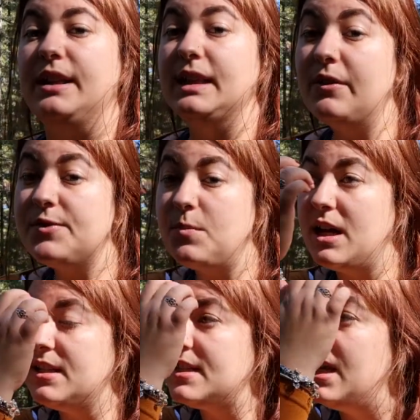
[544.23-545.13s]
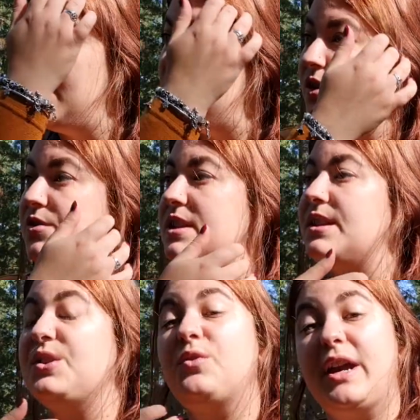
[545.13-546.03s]
loved ones, you know, this
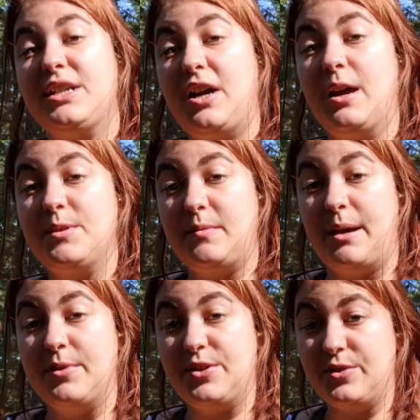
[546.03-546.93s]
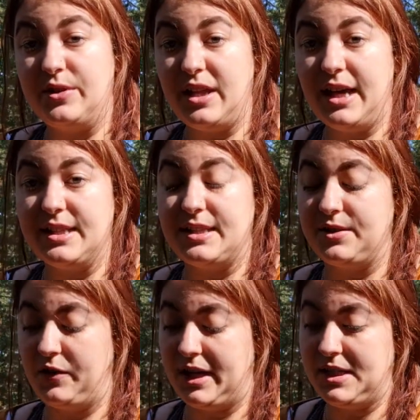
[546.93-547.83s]
is a great time to be able to do that. This is a
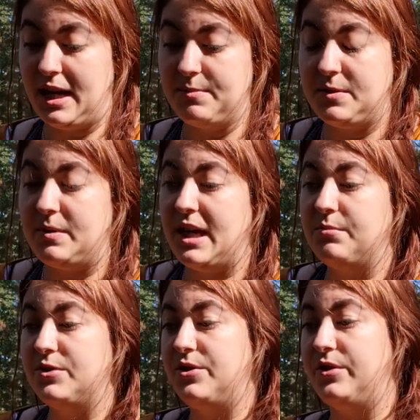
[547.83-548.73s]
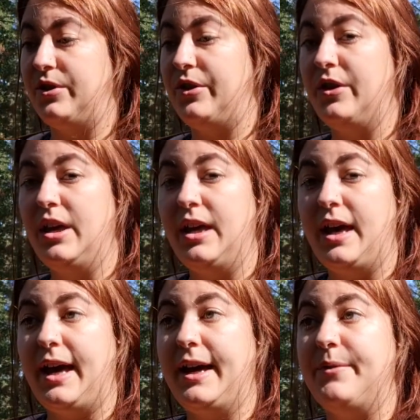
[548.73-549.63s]
great time to be able to
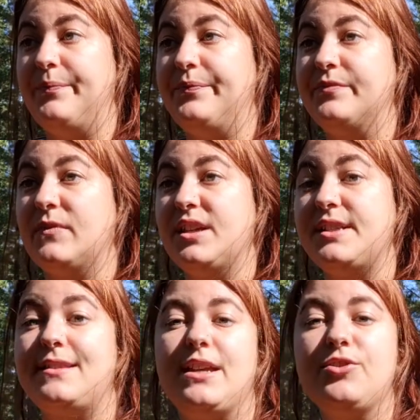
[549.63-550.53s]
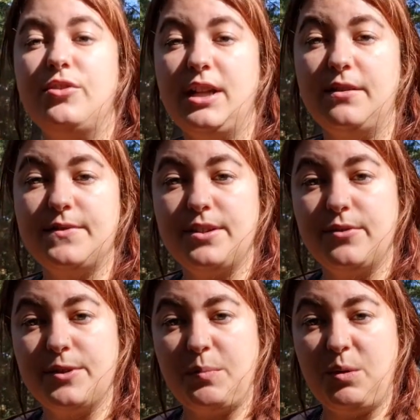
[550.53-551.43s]
send your love to
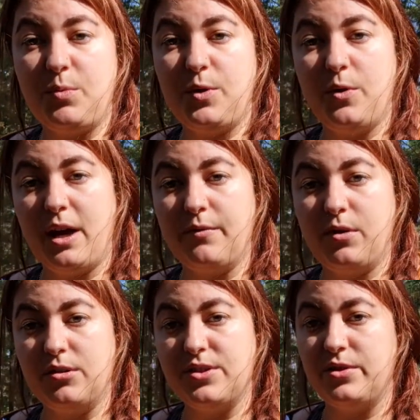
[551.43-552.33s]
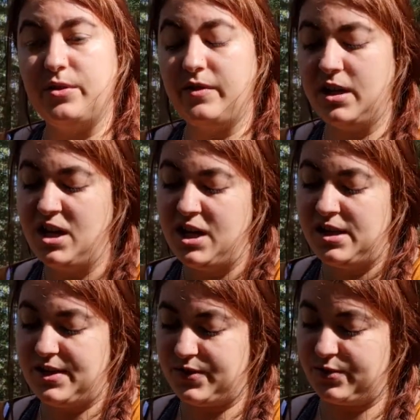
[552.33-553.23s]
those people who have crossed over.
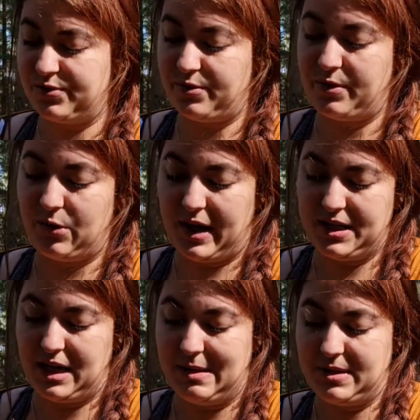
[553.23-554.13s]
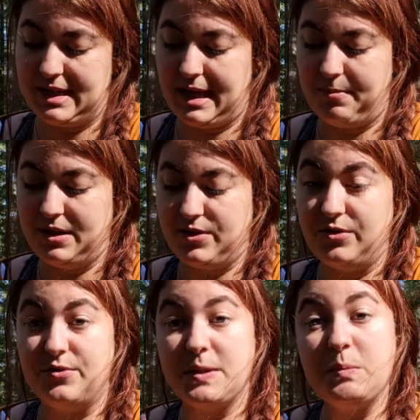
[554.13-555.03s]
This is also a great time to tap into
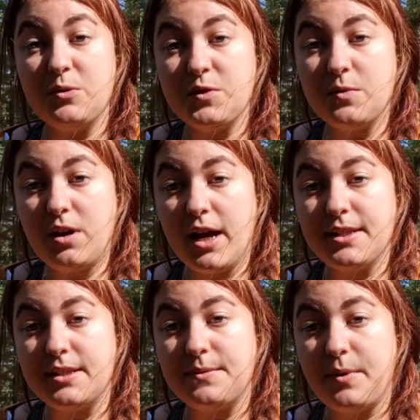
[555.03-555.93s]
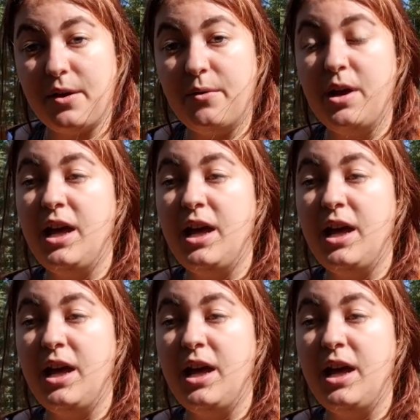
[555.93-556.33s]
your spiritual guides as well,